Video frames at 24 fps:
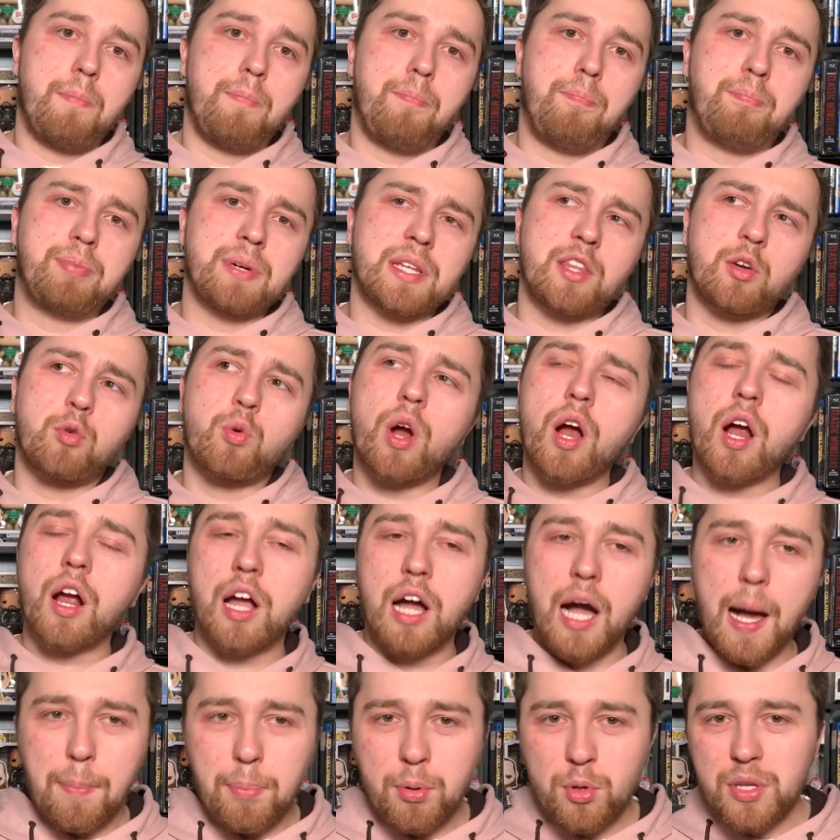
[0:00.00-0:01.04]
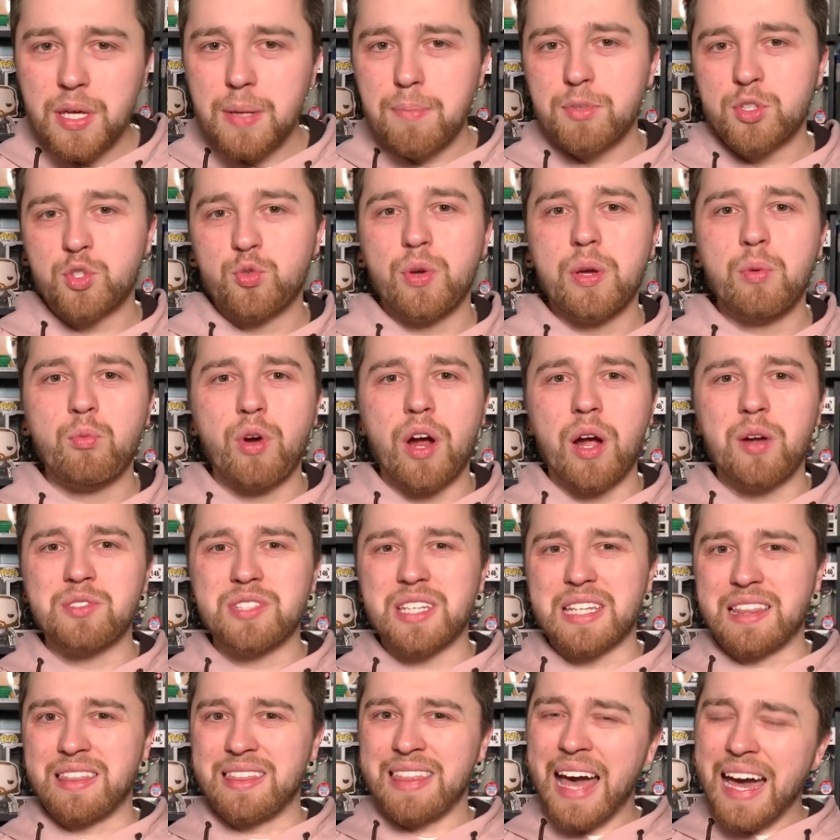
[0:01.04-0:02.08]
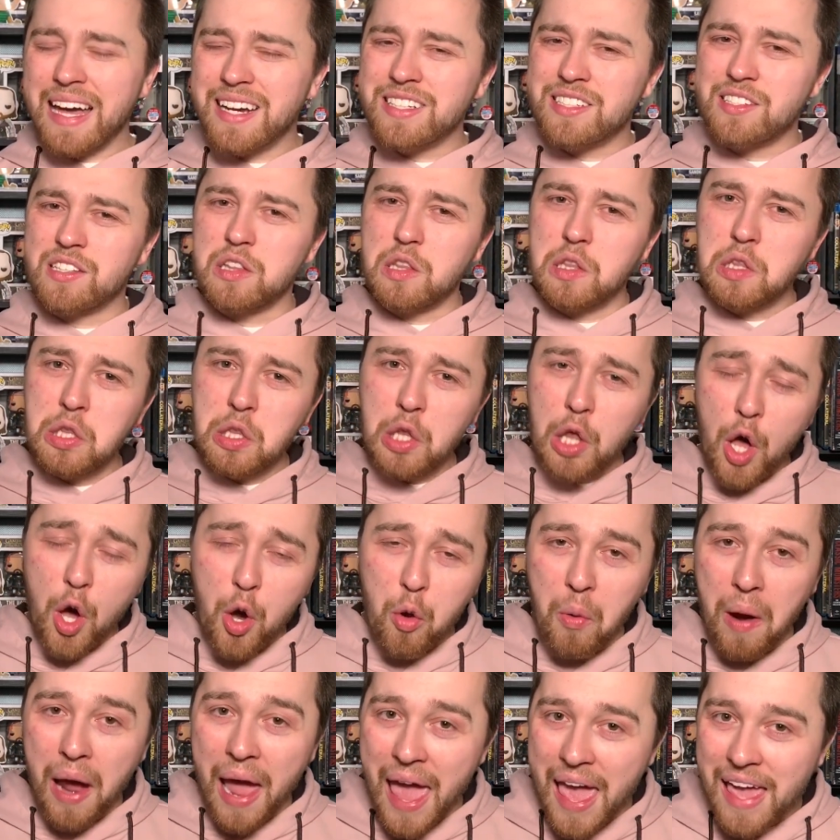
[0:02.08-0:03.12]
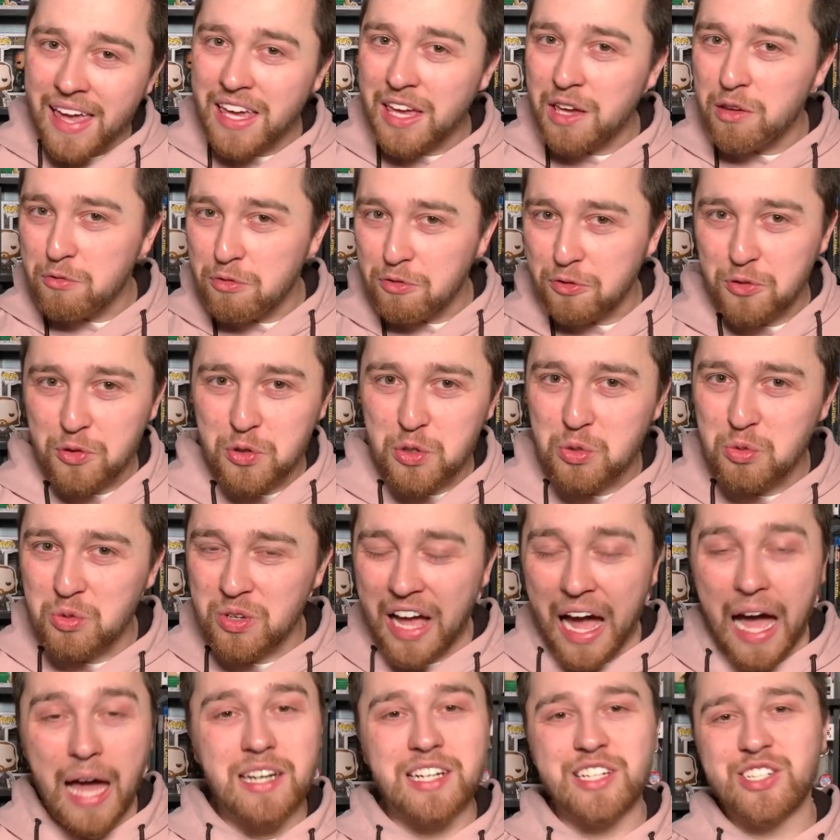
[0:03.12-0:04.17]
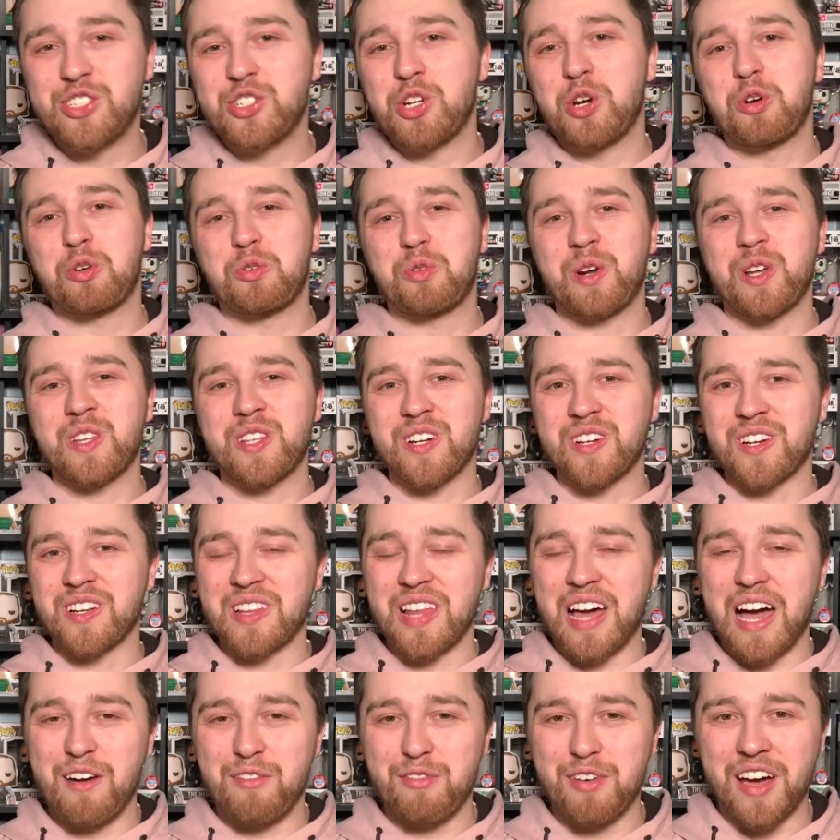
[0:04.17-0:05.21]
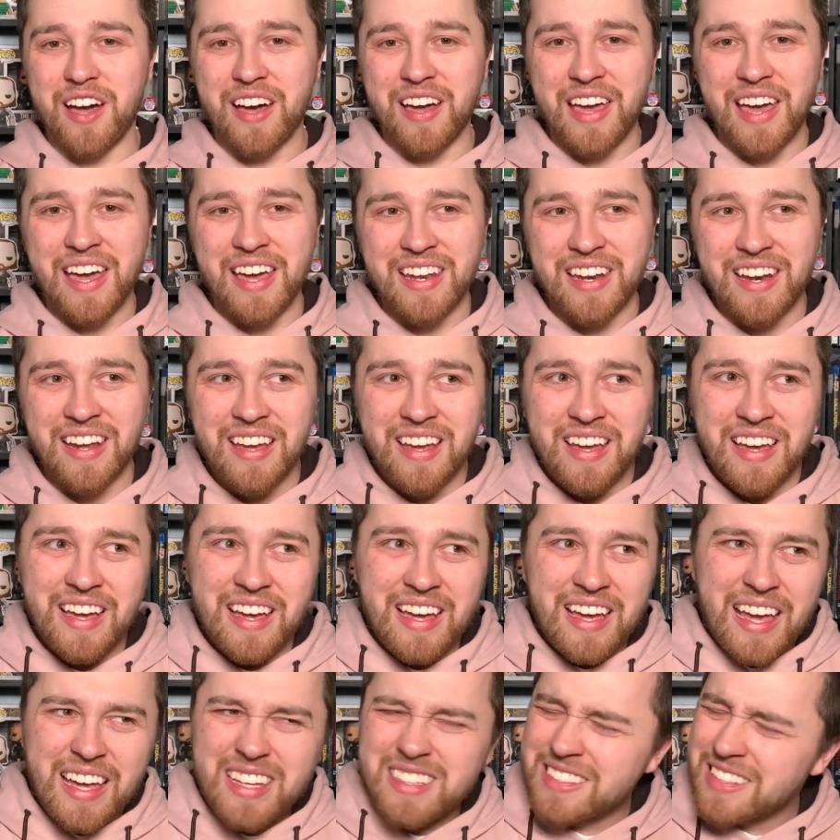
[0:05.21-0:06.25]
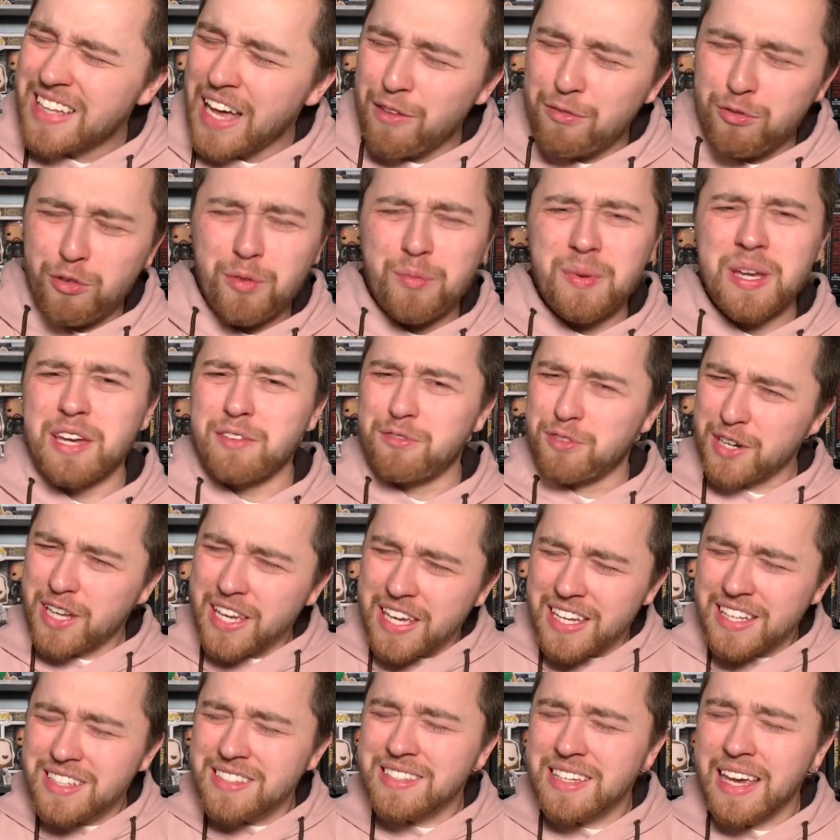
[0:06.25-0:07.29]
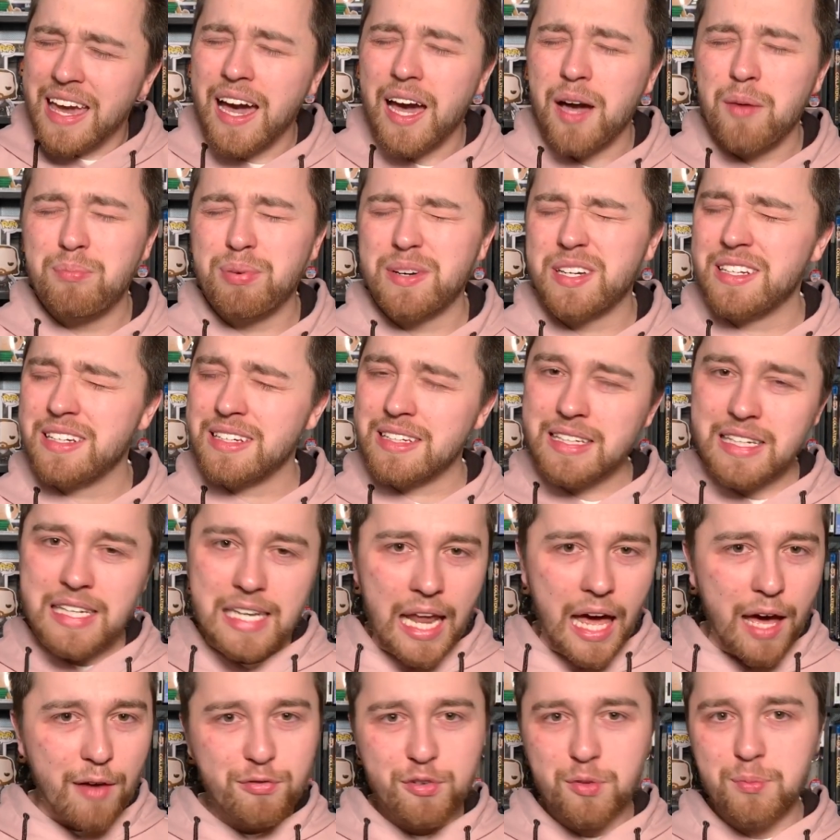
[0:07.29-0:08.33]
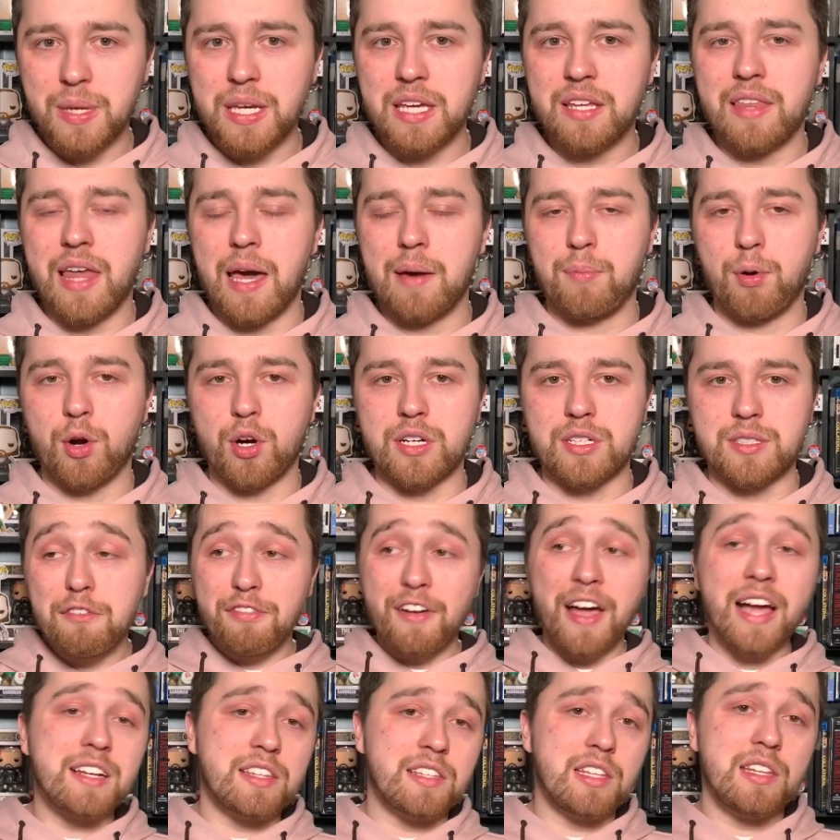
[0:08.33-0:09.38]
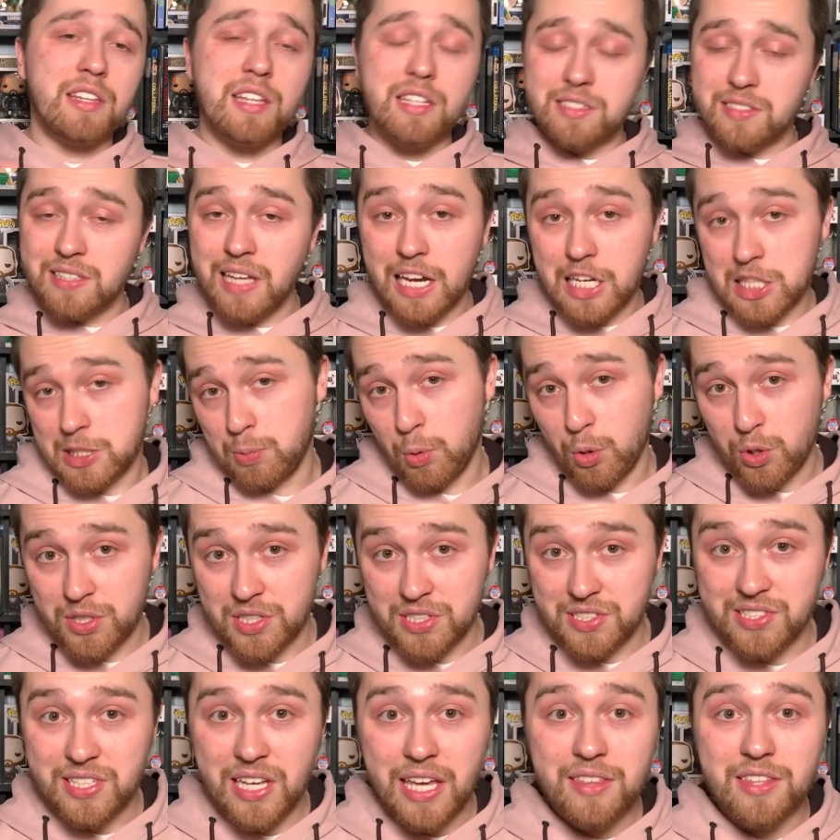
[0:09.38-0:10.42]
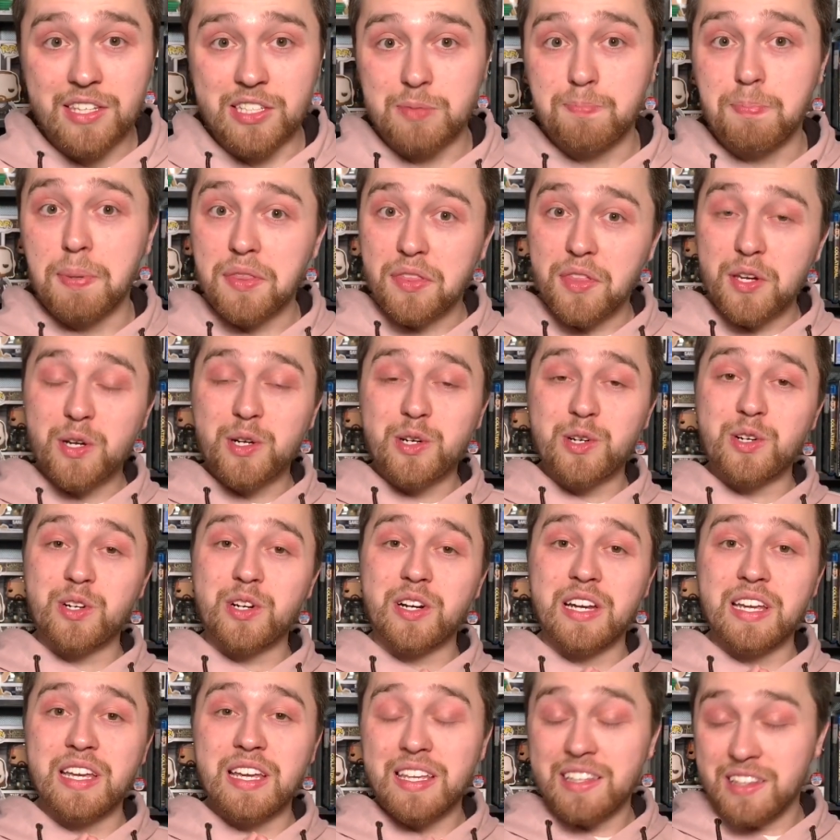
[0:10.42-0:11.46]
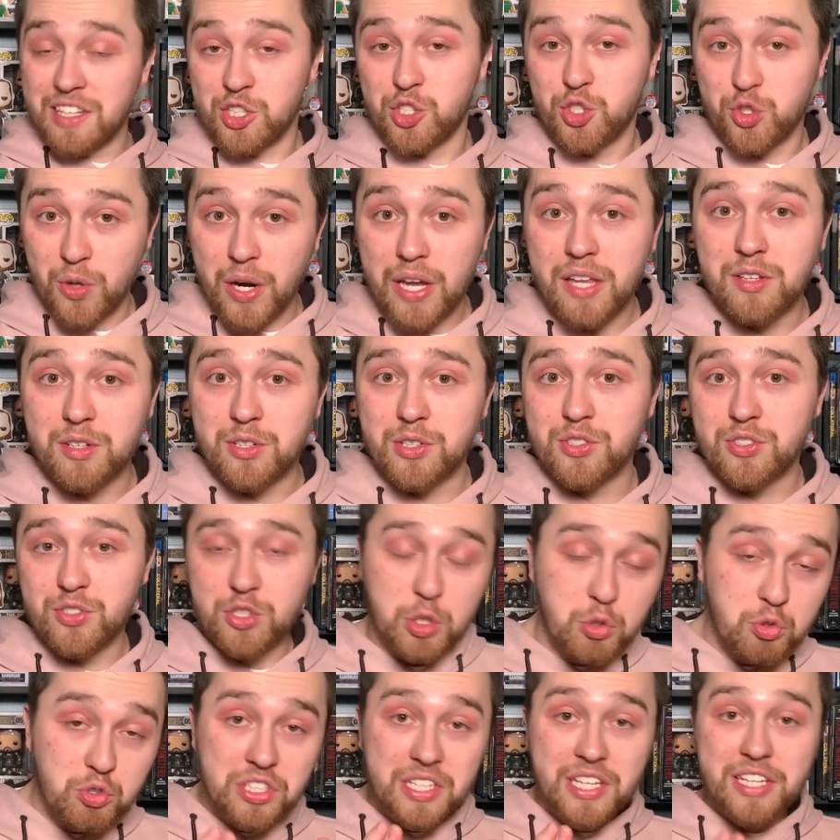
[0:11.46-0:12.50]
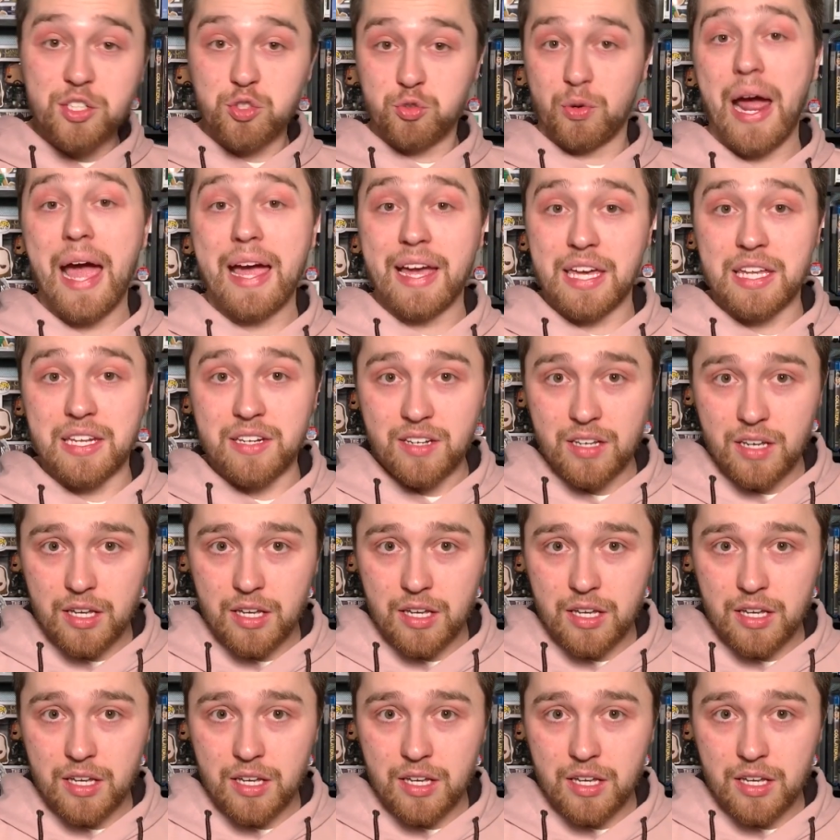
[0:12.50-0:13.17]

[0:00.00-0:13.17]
but there were a couple in between where I was like, that is low-hanging fruit kind of joke right there to laugh at, and it's not for me. For kids, yeah, but not for me in that part. In fact, it's not a spoiler to say this, but there, in the trailers, you see a dragon.